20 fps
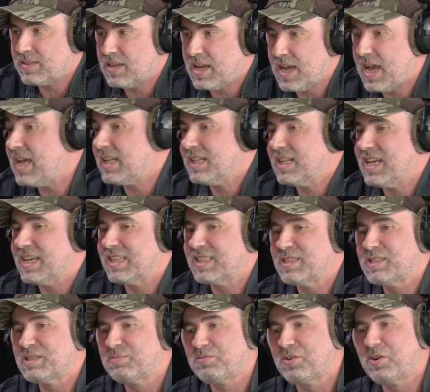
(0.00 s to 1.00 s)
they had like
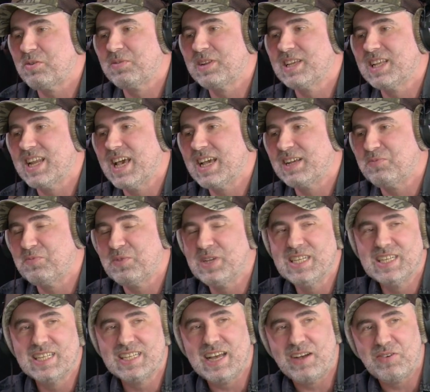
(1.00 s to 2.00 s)
this probably like we
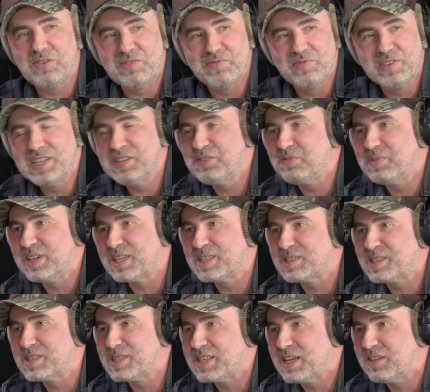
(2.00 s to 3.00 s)
did our video
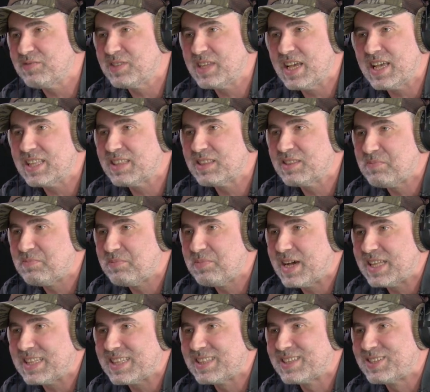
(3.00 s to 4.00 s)
mixes live. They had the
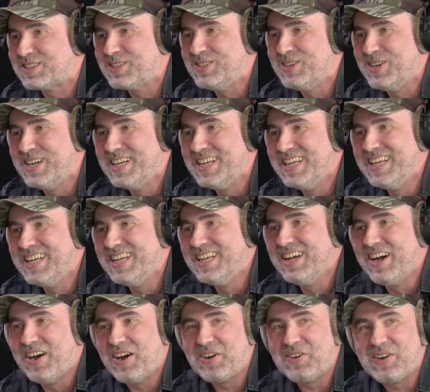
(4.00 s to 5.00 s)
button to,
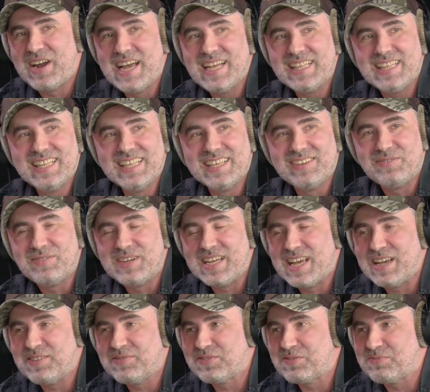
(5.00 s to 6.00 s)
all right, we
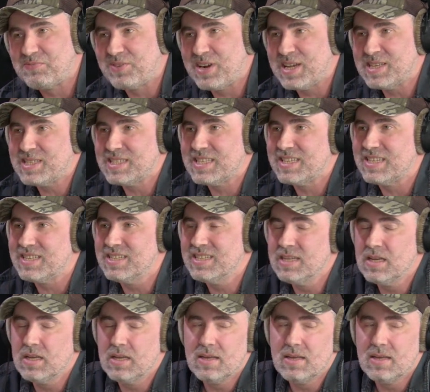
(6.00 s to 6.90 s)
have to press here.